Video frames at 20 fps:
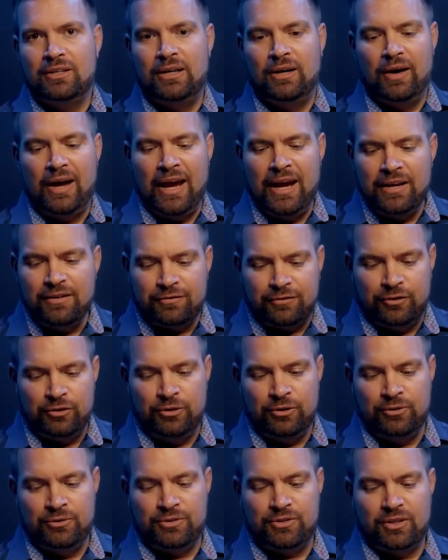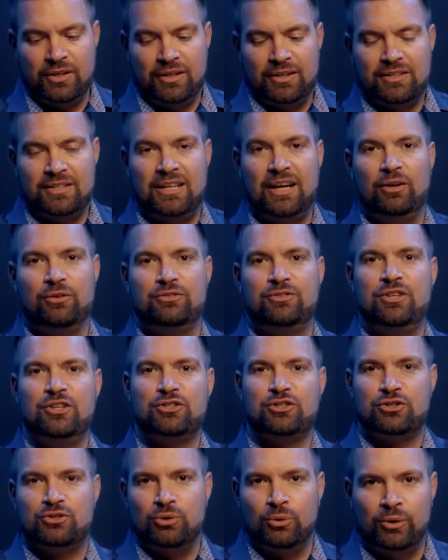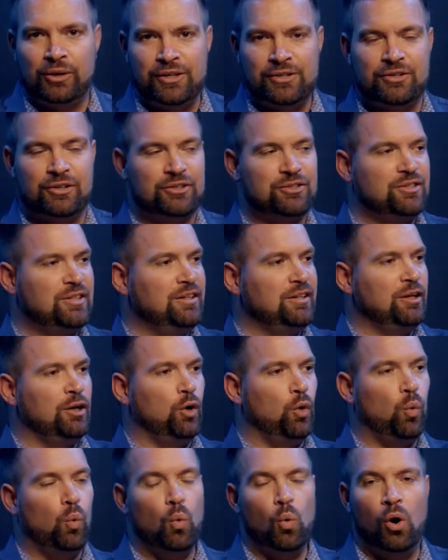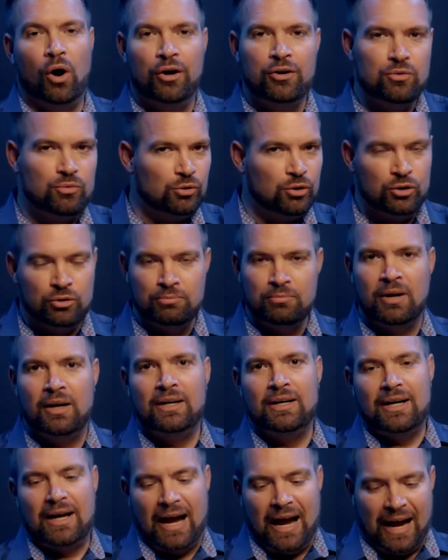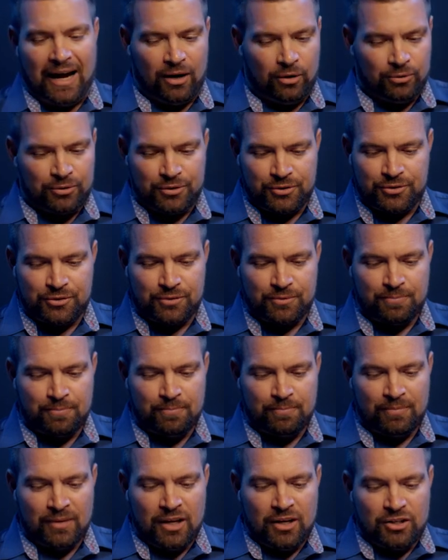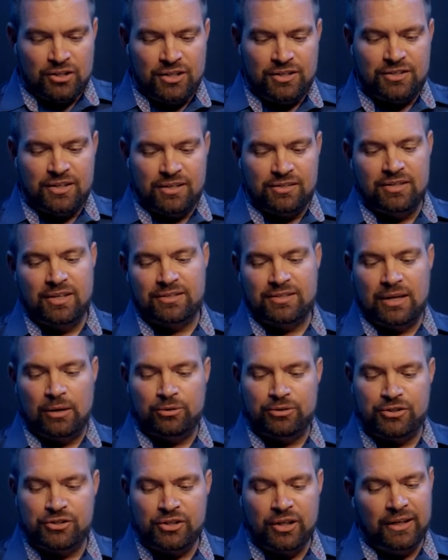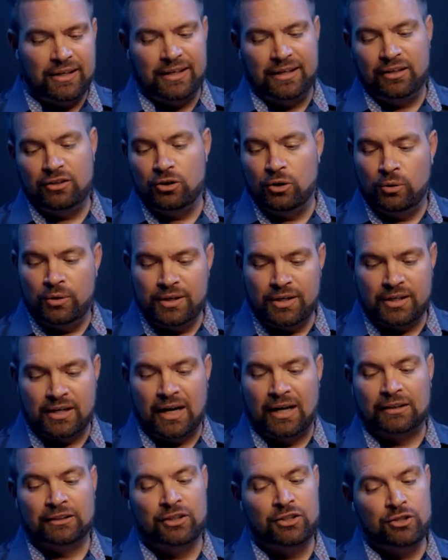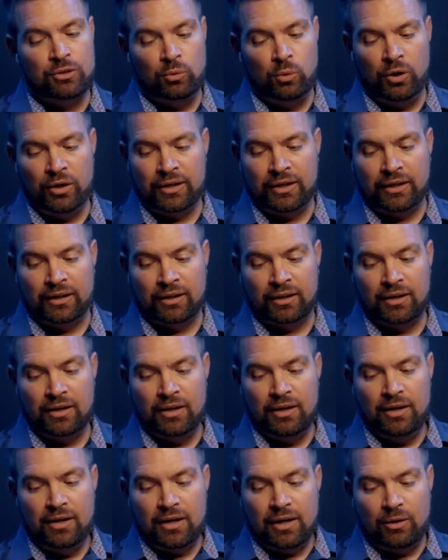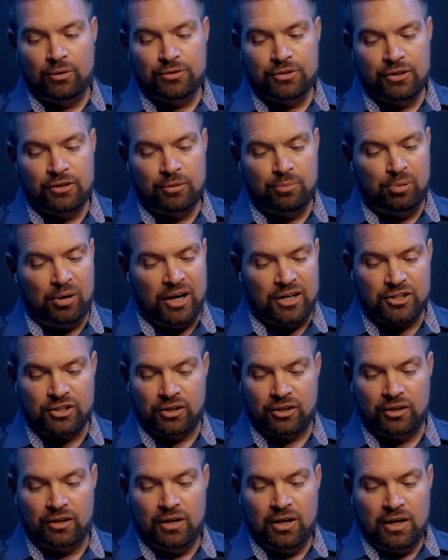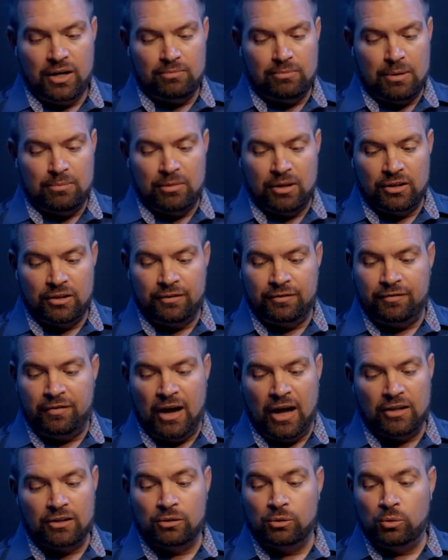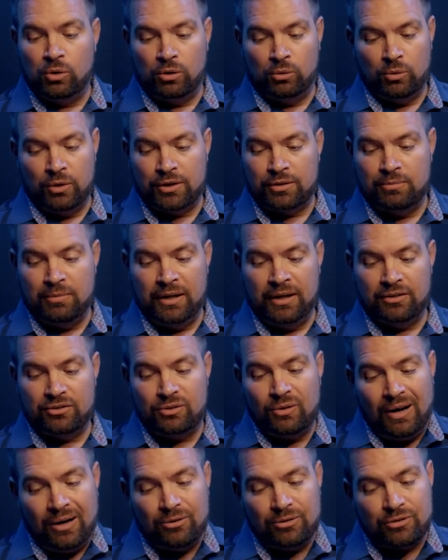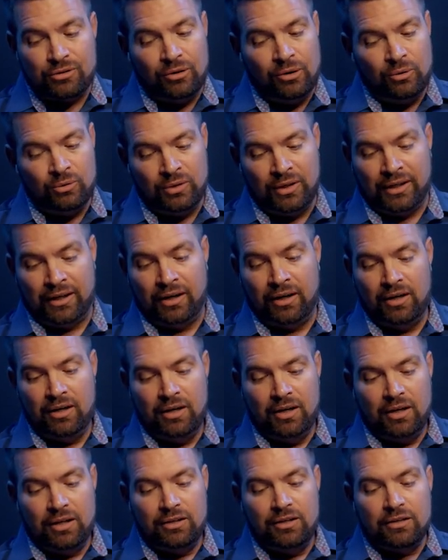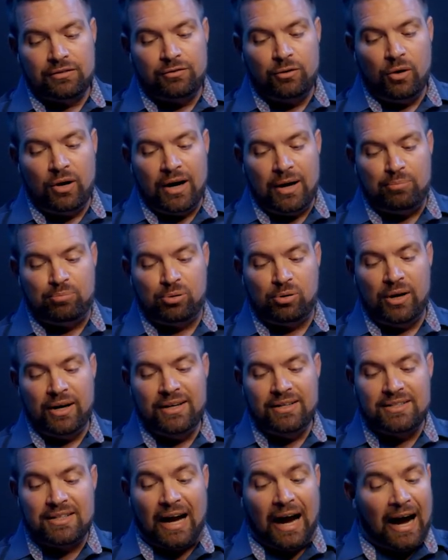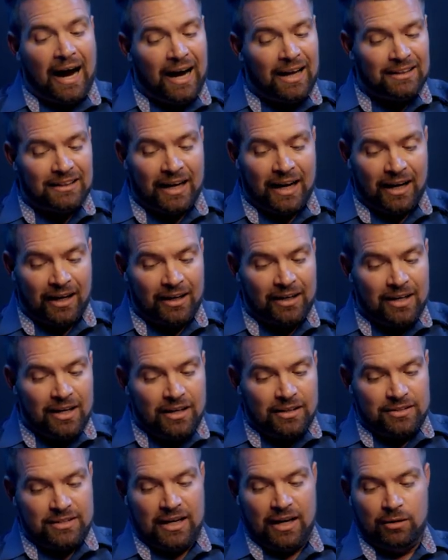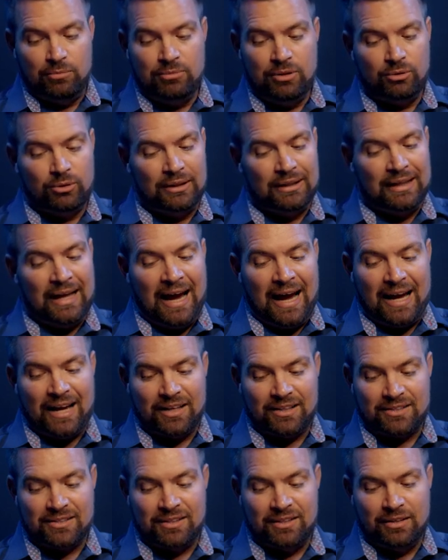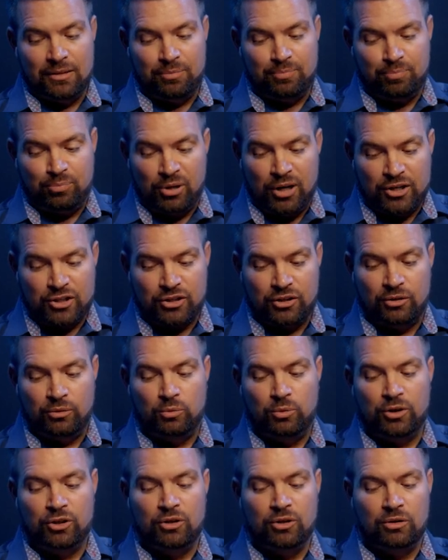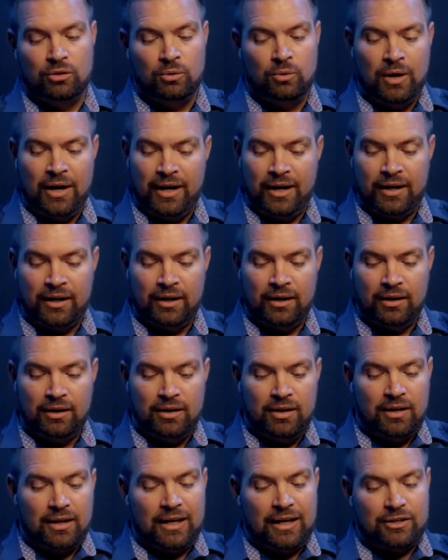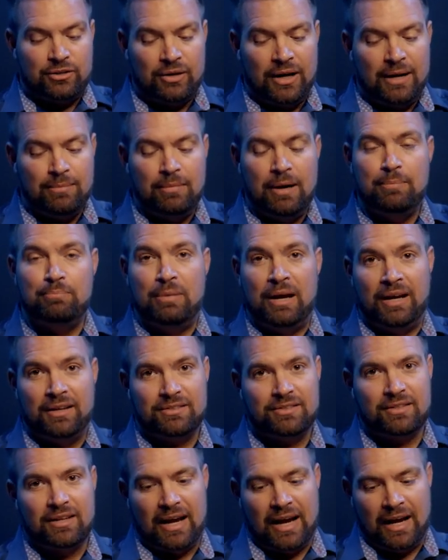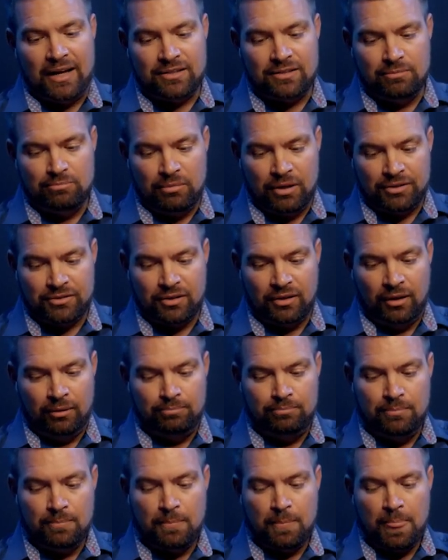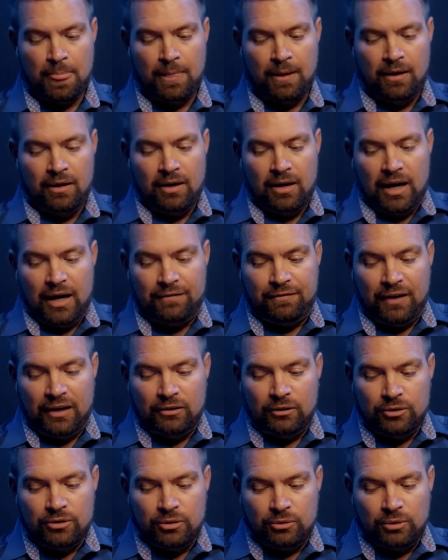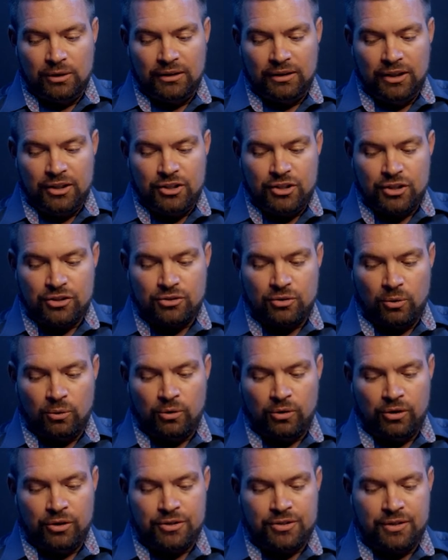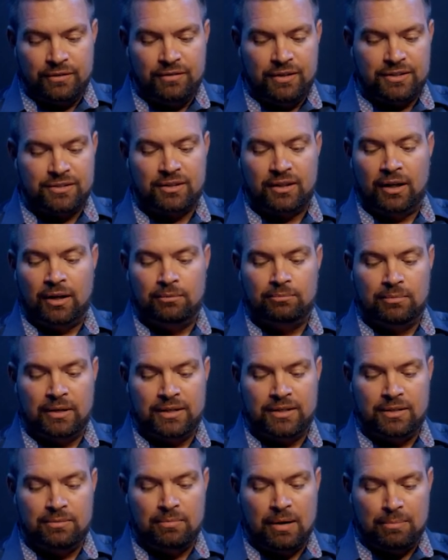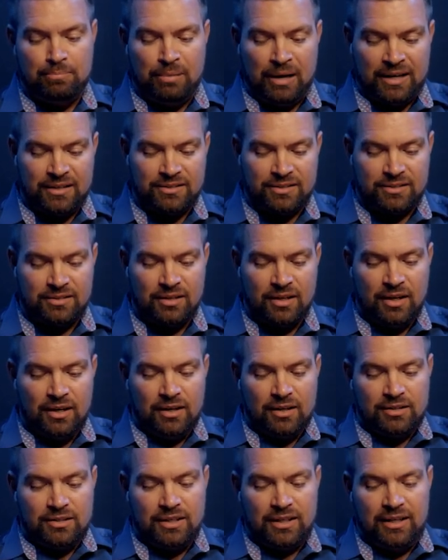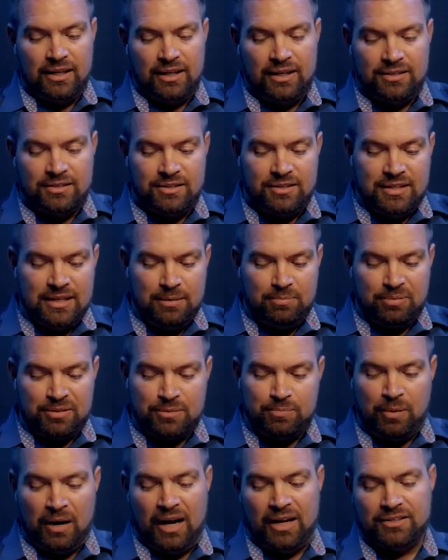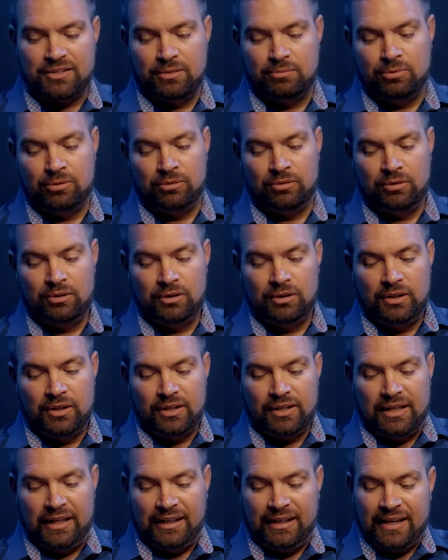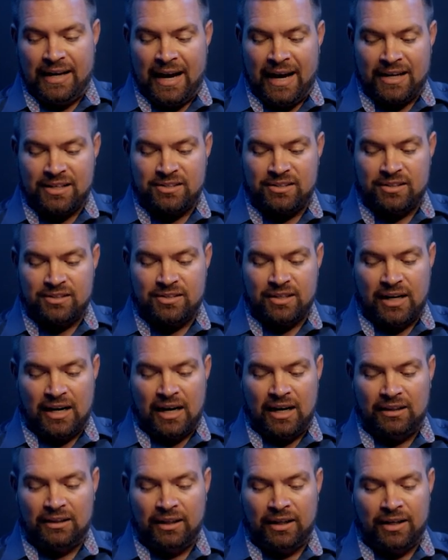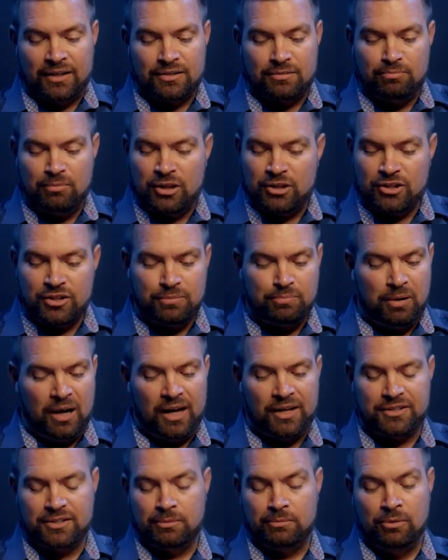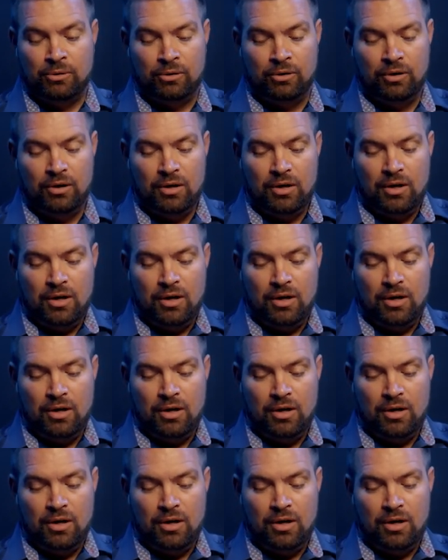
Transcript: Now, Afruz tells this story they're sitting in a one room house. She says this I was studying, going to college, and working. I was under pressure. My mother and father weren't with me, so I was lonely. Therefore, I prayed to Allah to help me relax and the pressure would go away. I tried my best as a Muslim. I followed the religious orders of Islam. I did my best to get as deep as possible, gaining access to Allah as much as possible.